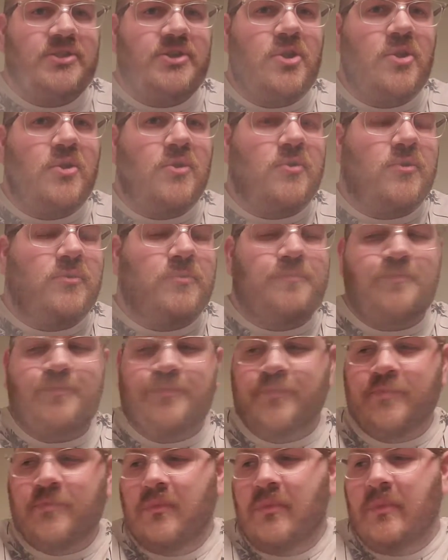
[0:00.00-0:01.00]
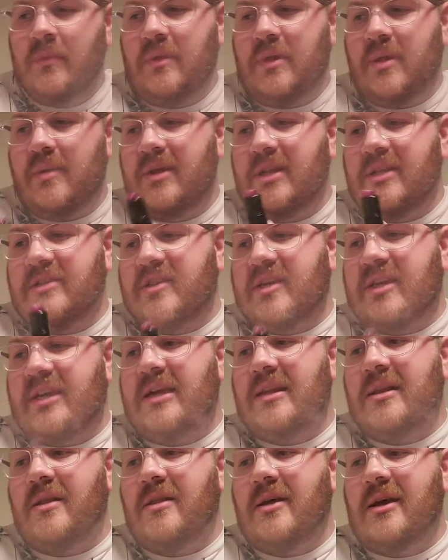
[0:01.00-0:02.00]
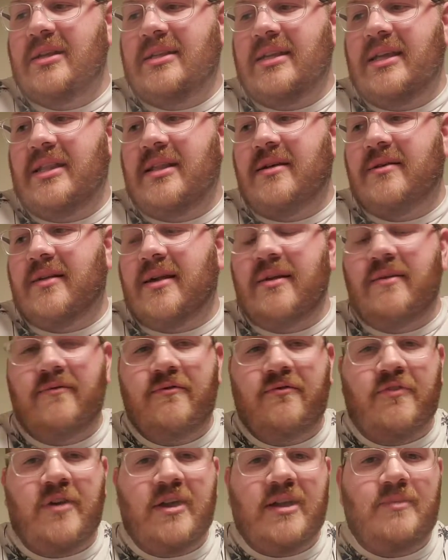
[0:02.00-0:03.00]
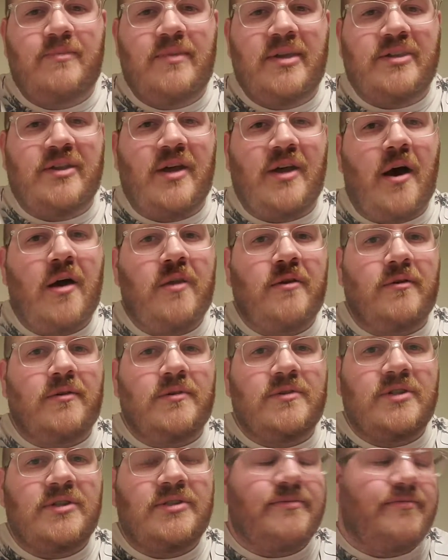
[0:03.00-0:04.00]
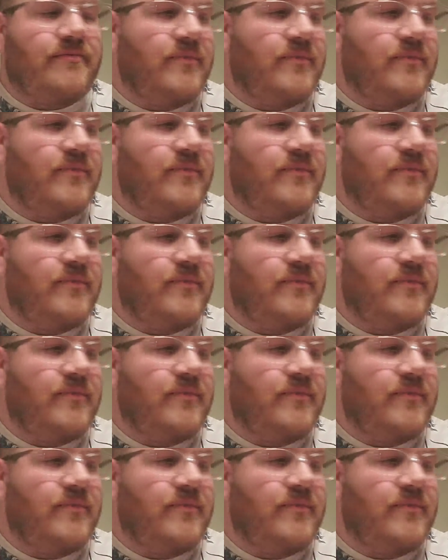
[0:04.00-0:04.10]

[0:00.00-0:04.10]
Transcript: There's no... as a kid I liked eating like fucking McDonald's.